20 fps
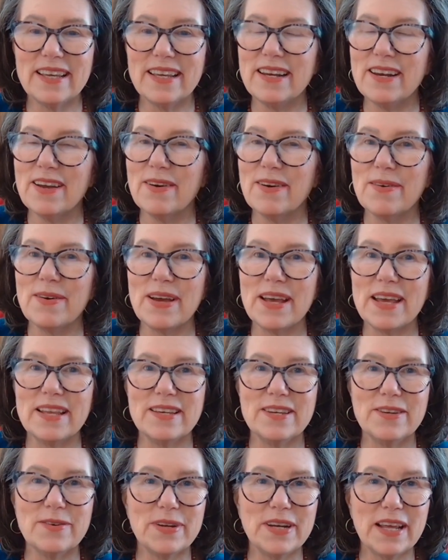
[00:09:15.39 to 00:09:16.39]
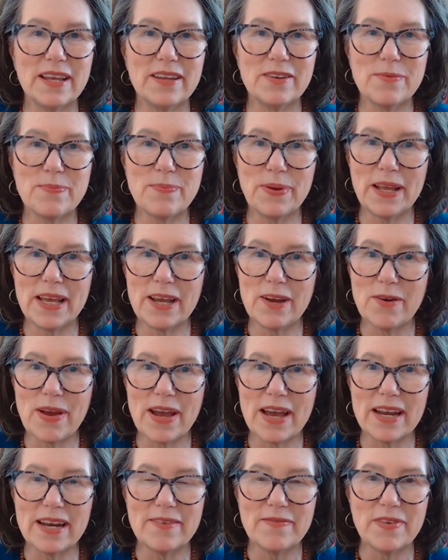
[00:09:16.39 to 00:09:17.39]
You know, do it at your
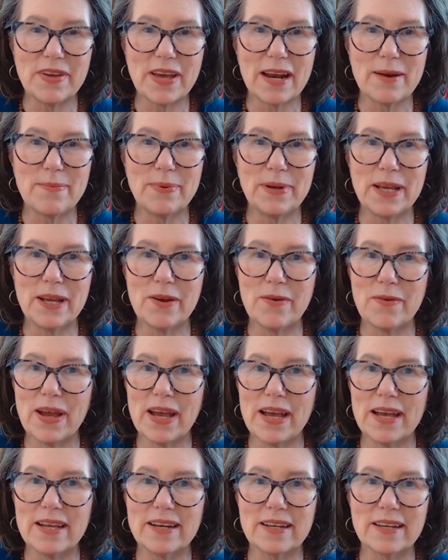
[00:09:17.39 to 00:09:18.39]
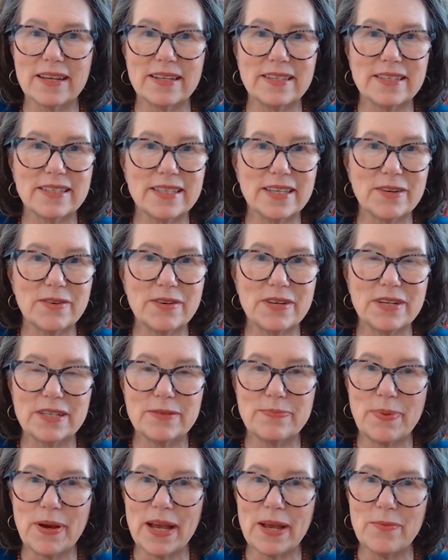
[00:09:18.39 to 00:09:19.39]
playground if you got a playground. Consider
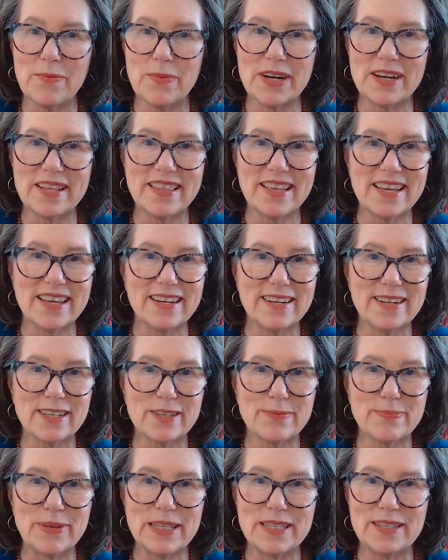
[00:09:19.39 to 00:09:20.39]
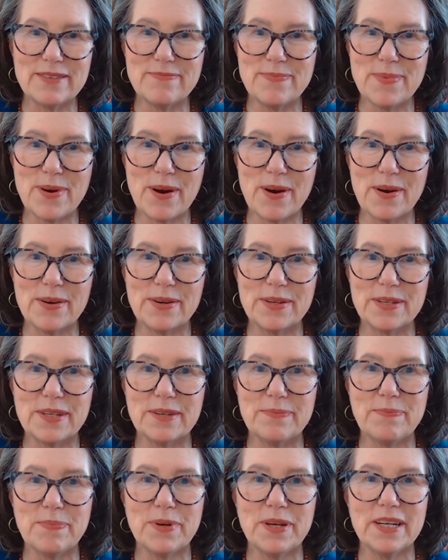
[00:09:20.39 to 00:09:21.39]
just buying one of the inexpensive bars
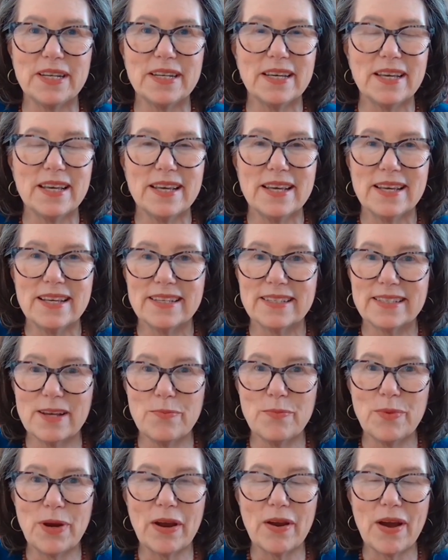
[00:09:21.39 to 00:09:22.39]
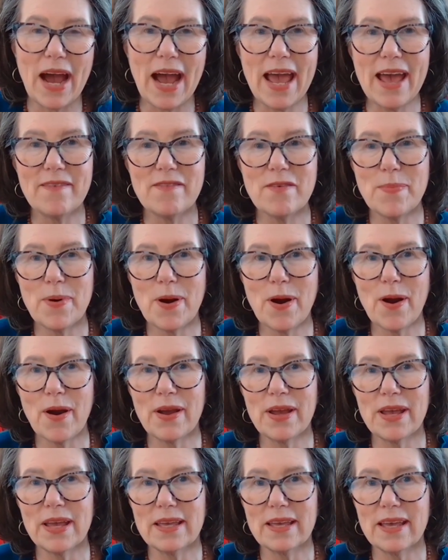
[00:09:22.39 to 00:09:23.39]
to put somewhere. I have a
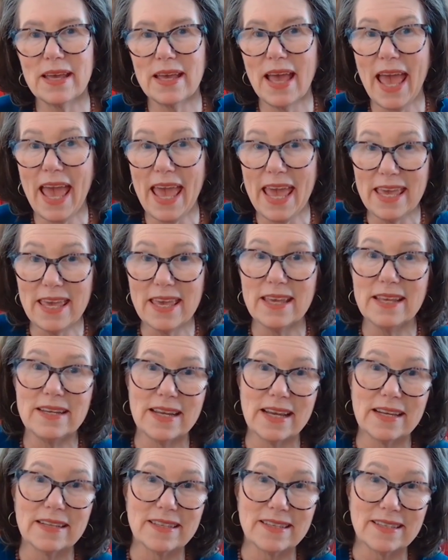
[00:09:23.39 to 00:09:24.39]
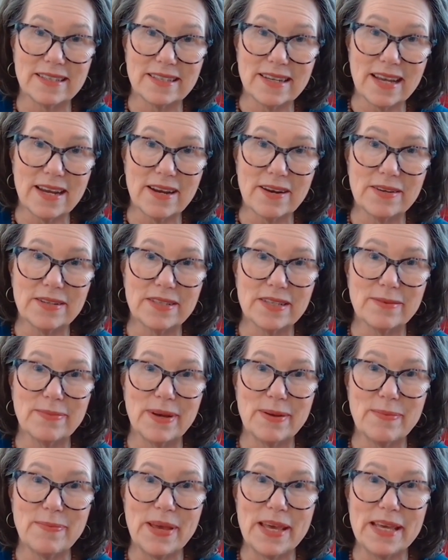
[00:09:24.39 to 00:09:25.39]
bar hanging downstairs in
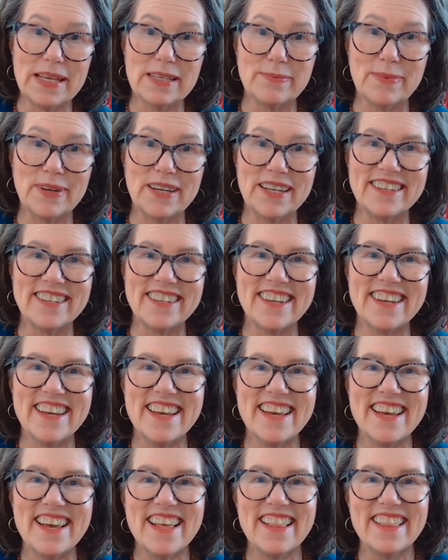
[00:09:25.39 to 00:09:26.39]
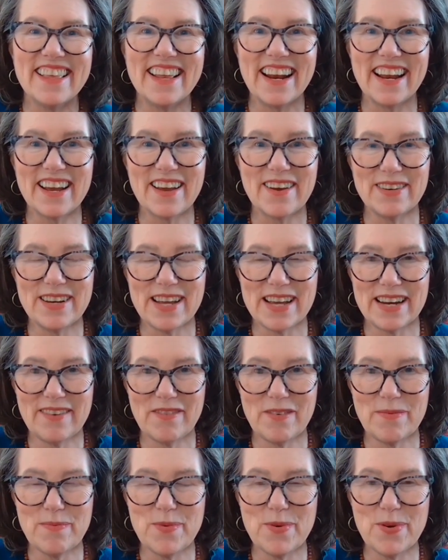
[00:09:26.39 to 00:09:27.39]
my basement that I go down
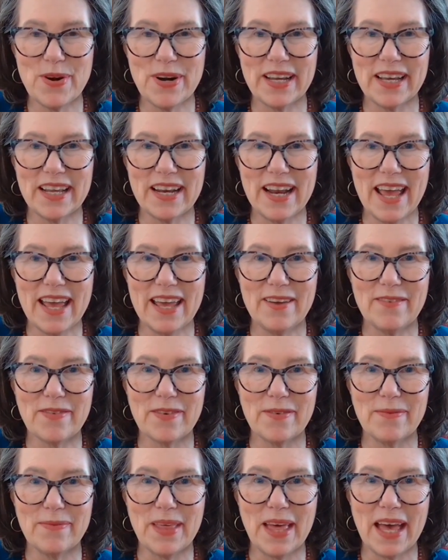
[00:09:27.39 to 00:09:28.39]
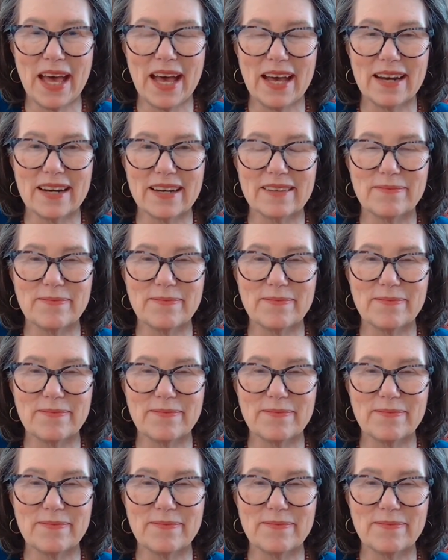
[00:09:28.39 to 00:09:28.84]
every morning and hang from that.